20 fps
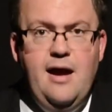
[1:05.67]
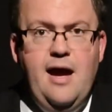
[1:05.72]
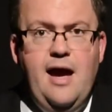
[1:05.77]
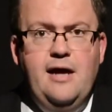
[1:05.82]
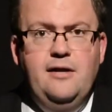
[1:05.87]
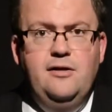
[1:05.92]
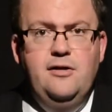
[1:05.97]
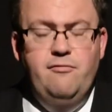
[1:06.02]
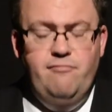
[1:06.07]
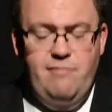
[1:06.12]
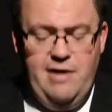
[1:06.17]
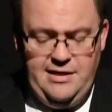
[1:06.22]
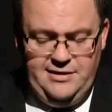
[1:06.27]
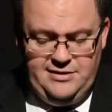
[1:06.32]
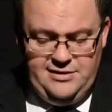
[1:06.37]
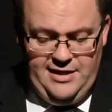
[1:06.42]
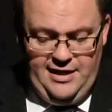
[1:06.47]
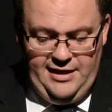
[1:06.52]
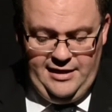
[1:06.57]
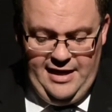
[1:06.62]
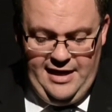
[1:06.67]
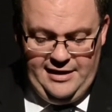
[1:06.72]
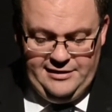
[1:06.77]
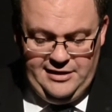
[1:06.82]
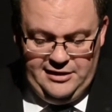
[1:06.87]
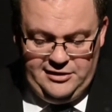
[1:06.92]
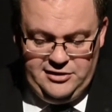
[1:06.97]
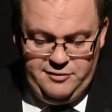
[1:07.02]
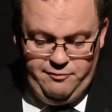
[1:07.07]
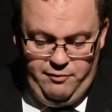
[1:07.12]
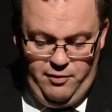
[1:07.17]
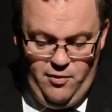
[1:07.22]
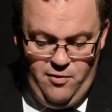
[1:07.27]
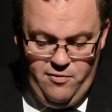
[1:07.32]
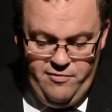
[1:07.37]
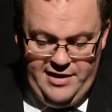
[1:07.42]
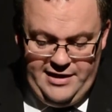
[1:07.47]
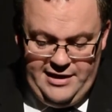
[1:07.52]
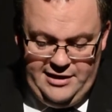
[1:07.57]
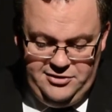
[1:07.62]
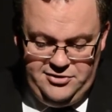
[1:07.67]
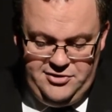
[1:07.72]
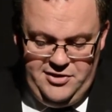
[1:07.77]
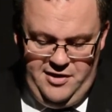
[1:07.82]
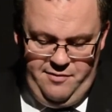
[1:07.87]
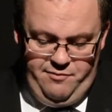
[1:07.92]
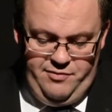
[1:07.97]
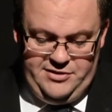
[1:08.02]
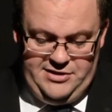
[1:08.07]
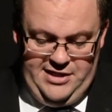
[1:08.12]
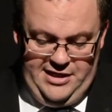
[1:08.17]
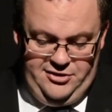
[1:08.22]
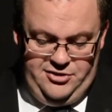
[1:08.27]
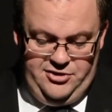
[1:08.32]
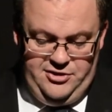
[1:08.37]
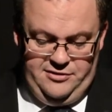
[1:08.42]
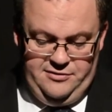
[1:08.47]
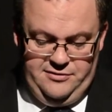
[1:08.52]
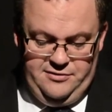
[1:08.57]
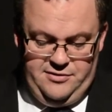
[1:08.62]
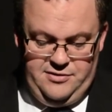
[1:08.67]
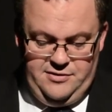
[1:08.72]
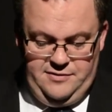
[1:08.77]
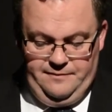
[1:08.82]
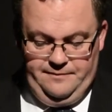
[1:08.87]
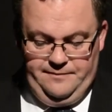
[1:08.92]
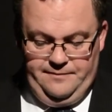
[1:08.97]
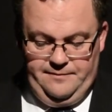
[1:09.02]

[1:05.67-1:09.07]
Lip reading: and narrating and exploring interpretations.